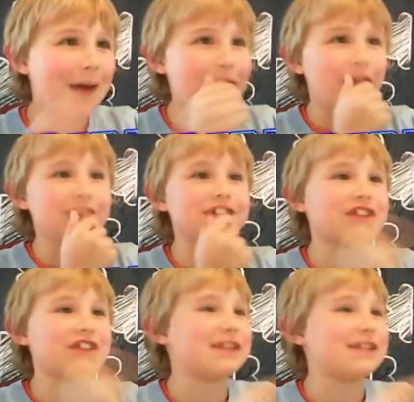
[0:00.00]
I'm going
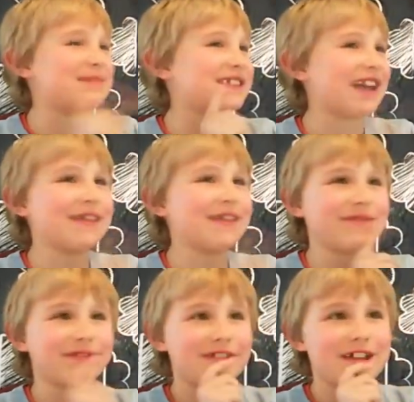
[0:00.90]
strays because they
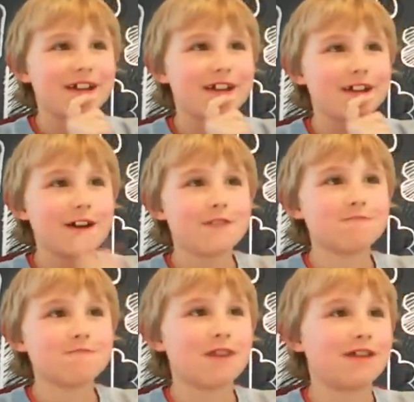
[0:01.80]
have...
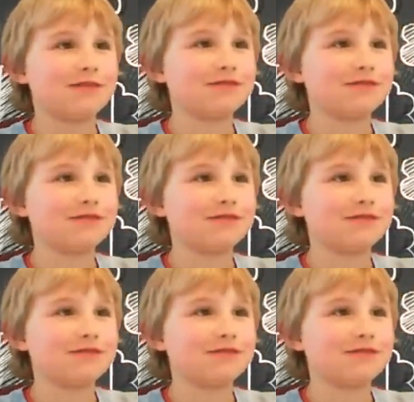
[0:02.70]
Well.